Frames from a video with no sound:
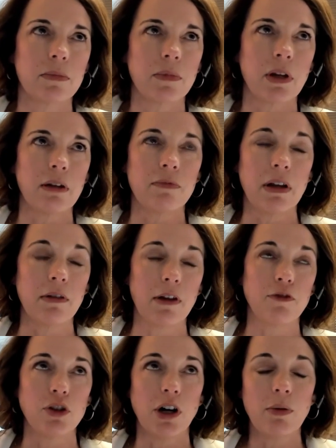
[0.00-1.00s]
if
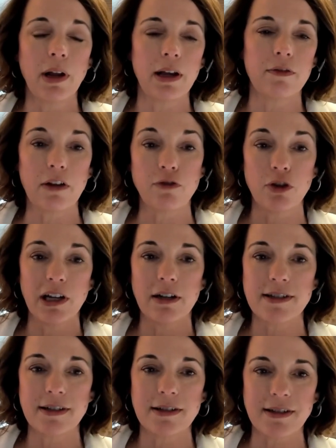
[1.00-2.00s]
you don't, if you need
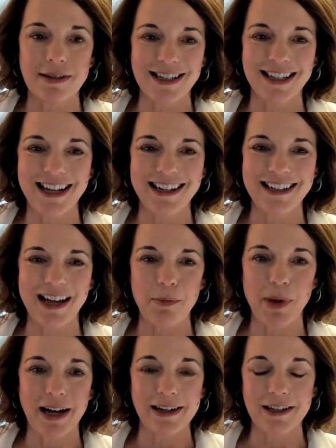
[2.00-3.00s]
assistance in getting that
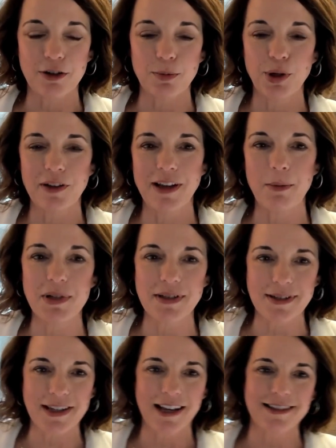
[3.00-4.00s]
buy-in or putting that
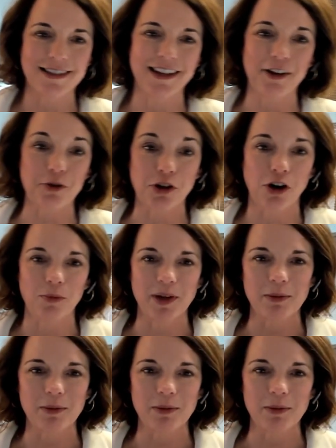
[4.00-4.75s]
business case together, call me,